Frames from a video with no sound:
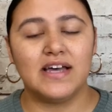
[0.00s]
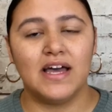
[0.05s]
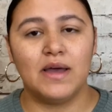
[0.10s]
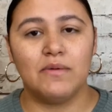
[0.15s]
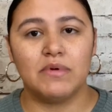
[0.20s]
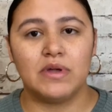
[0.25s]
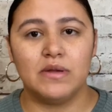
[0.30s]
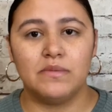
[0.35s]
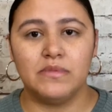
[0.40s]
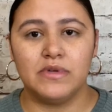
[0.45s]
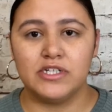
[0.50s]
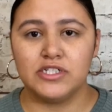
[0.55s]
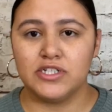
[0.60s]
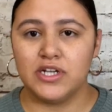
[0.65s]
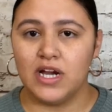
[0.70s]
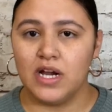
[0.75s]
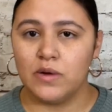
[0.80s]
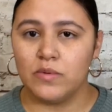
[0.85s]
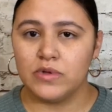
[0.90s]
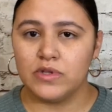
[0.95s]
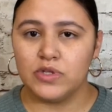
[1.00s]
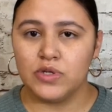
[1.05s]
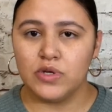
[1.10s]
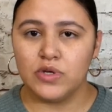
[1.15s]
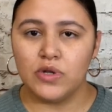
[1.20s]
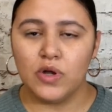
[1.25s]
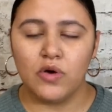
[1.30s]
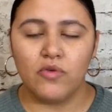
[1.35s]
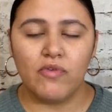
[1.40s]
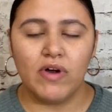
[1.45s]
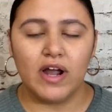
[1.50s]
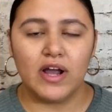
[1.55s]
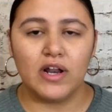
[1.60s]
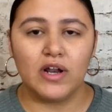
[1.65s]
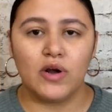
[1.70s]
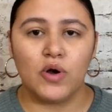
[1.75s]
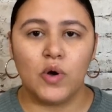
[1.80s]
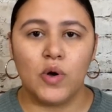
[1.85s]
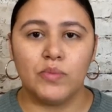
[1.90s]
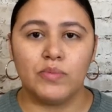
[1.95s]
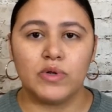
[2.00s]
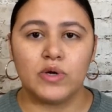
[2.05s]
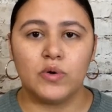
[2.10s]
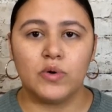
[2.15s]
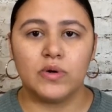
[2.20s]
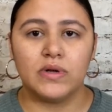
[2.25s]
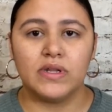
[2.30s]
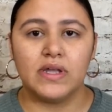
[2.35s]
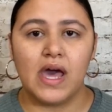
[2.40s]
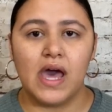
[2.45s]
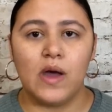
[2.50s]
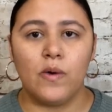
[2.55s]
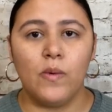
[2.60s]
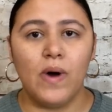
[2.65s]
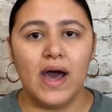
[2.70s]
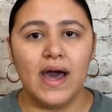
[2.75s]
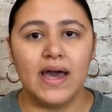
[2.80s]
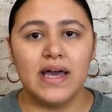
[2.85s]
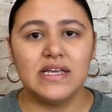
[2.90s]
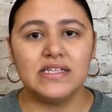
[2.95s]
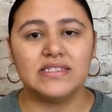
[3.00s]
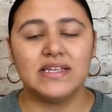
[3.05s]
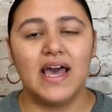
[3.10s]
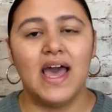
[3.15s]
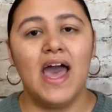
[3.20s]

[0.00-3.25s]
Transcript: I am going to be sharing with you, regular home decor DIYs